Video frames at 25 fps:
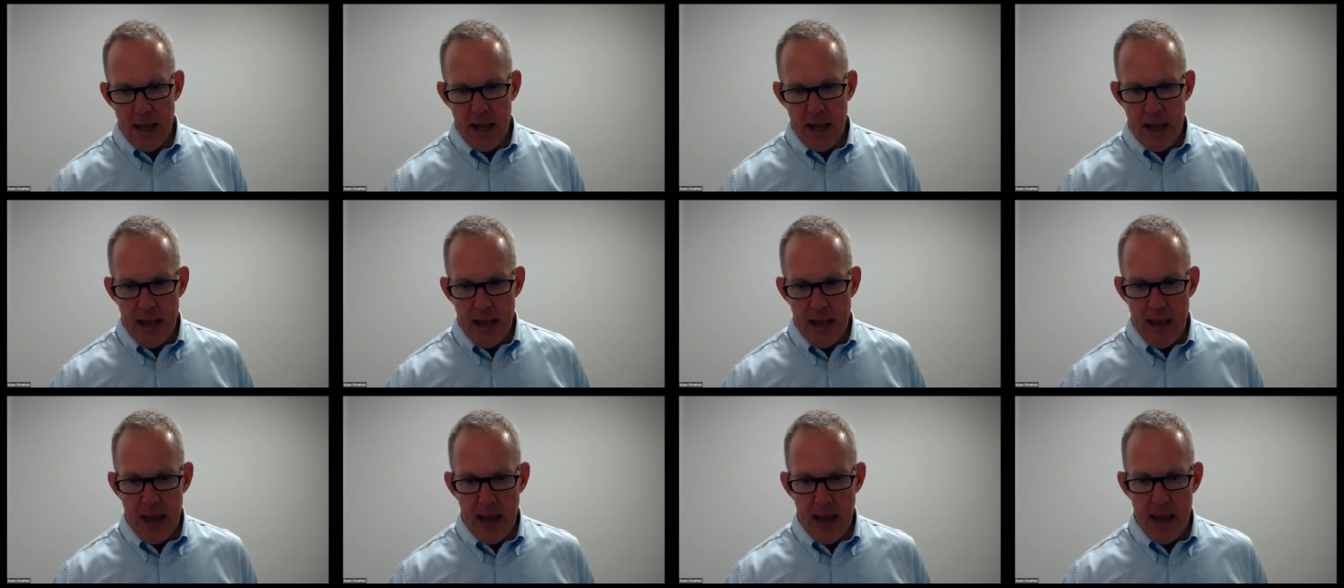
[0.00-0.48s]

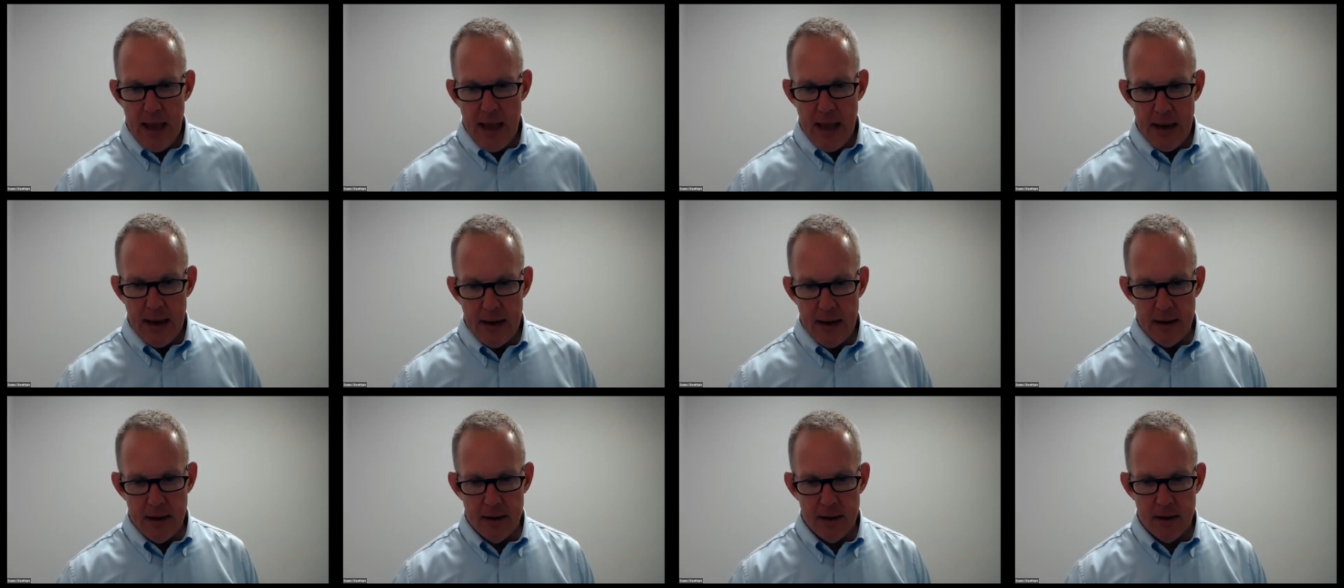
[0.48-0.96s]

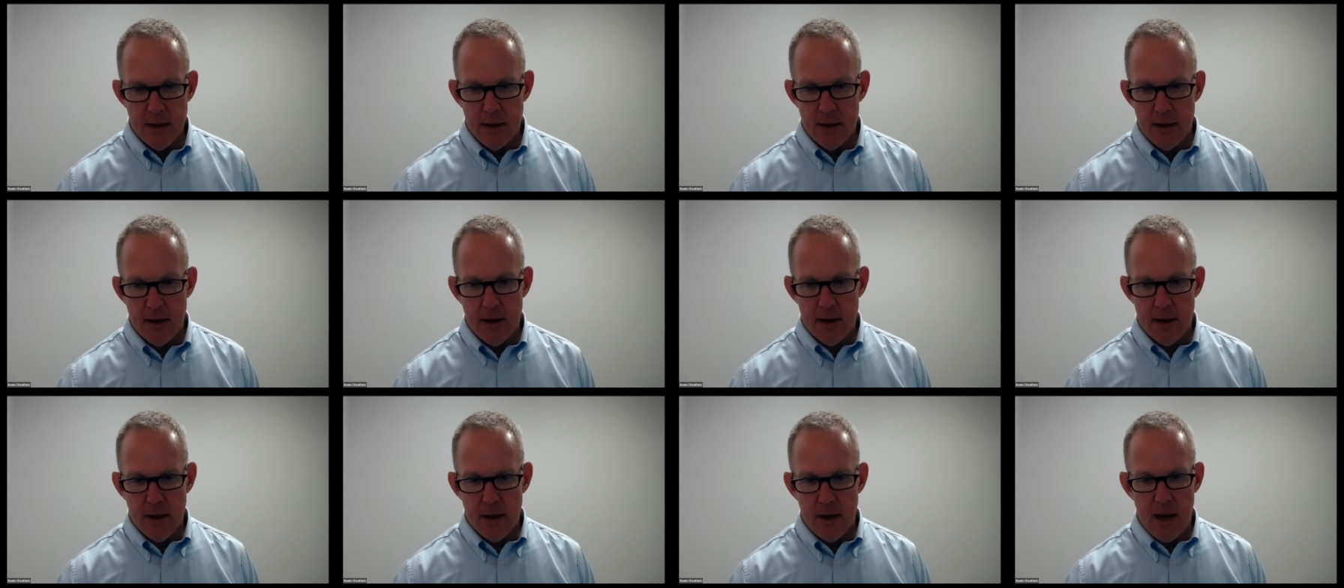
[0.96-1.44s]
And
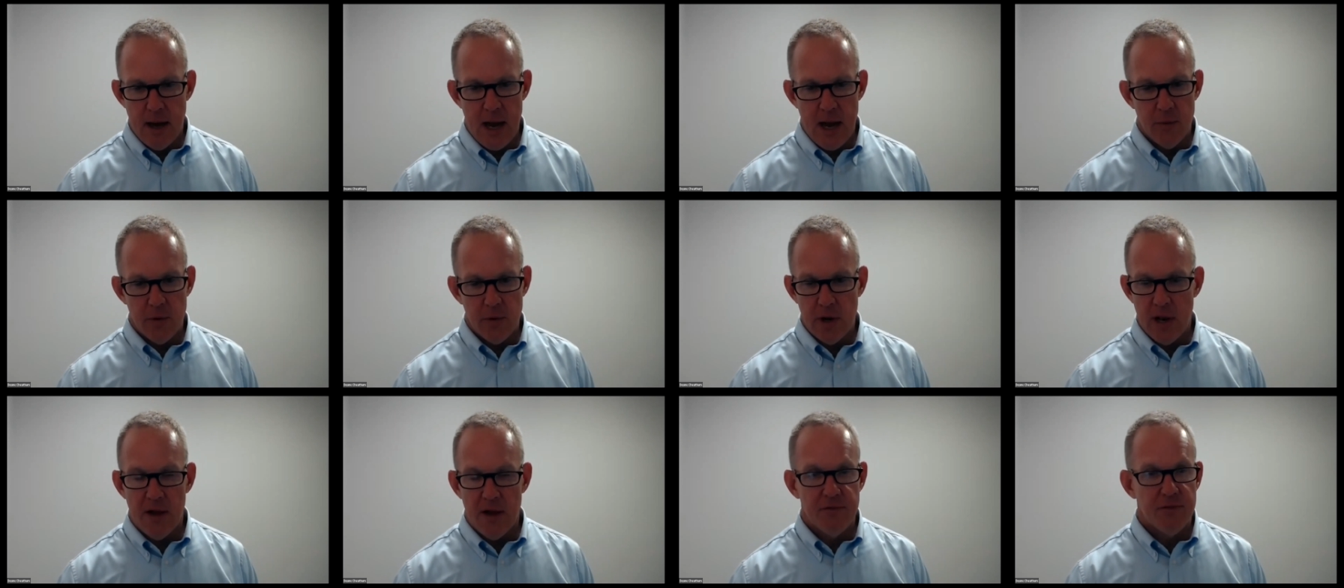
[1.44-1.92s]
I would
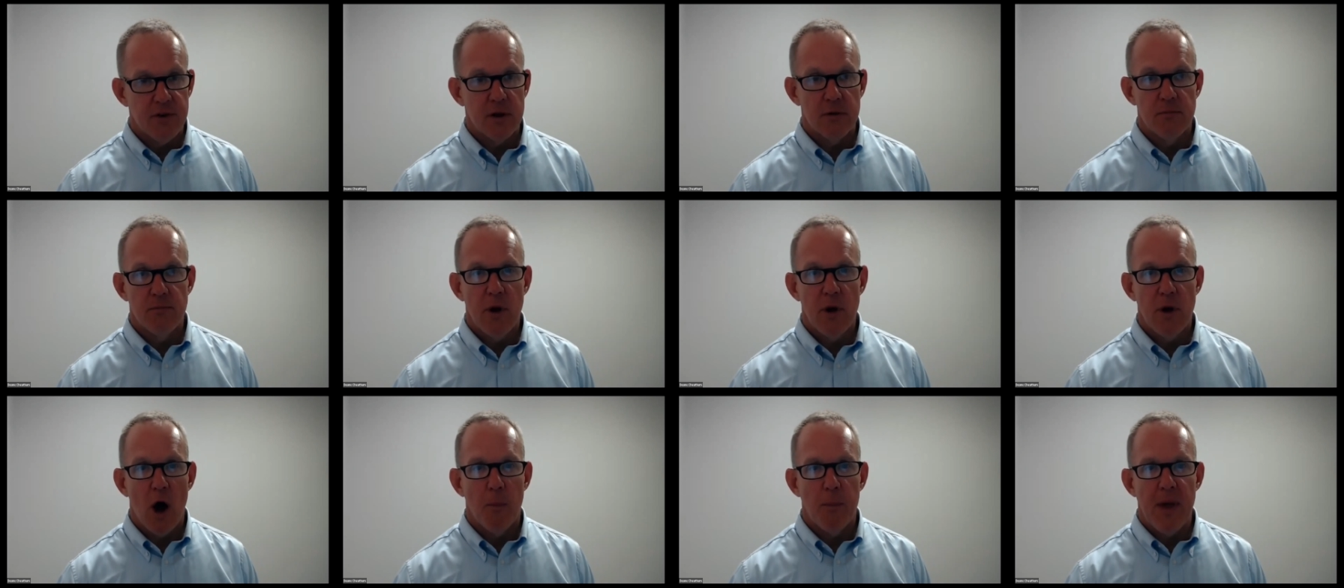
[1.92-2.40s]
love to
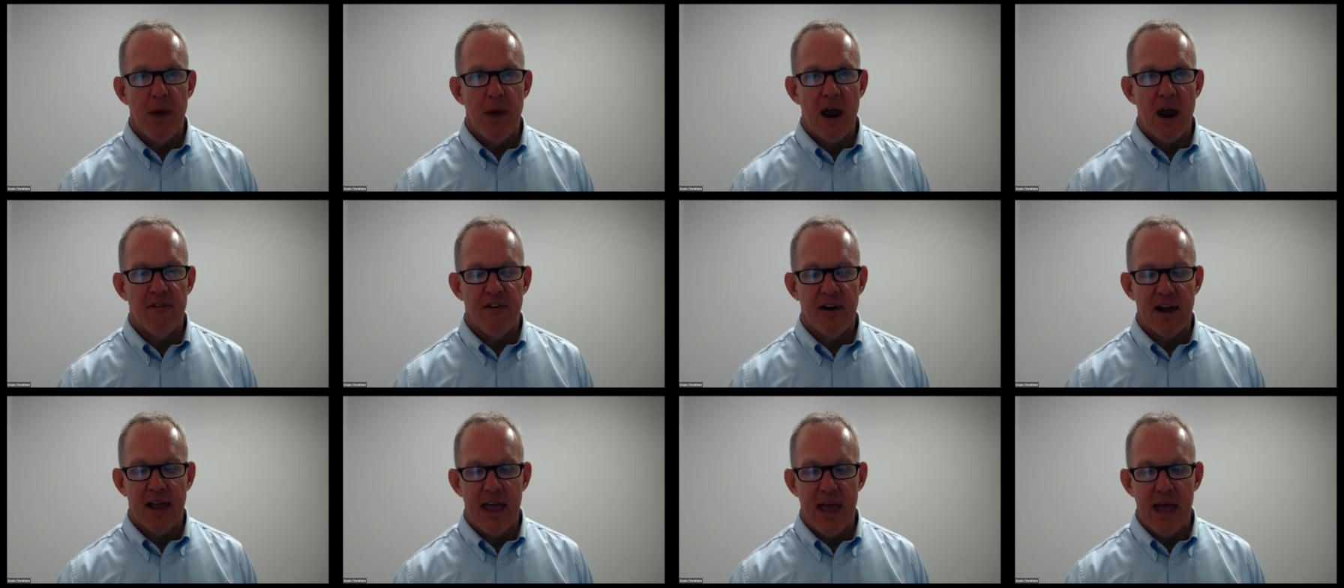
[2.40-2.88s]
help you out if
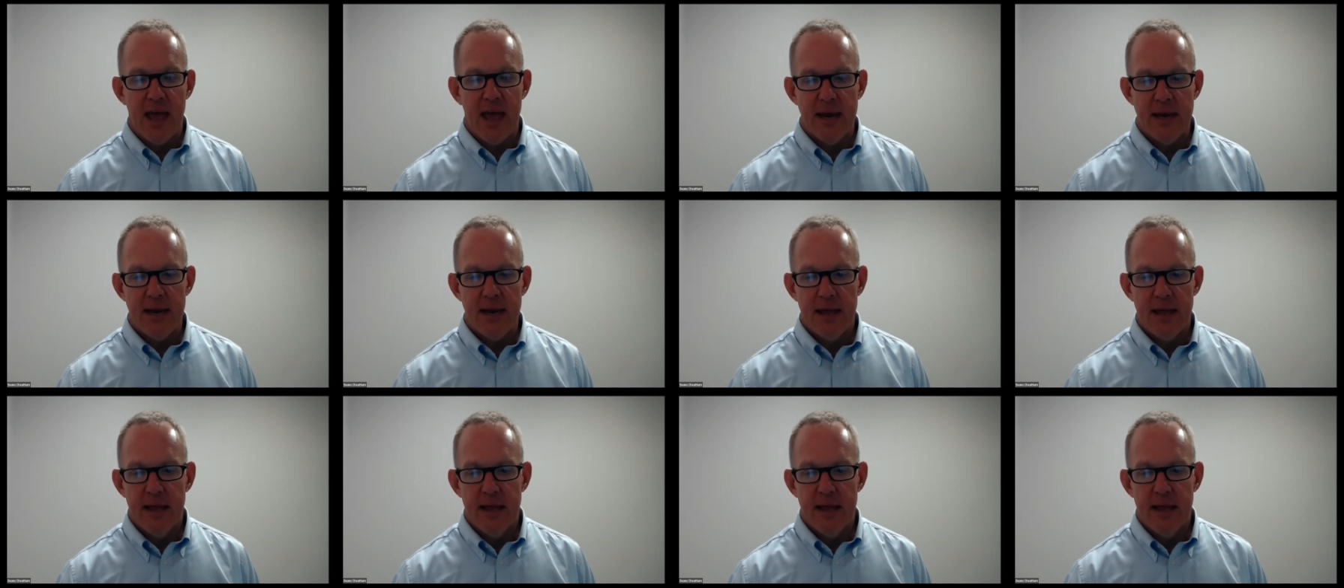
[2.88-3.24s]
I can.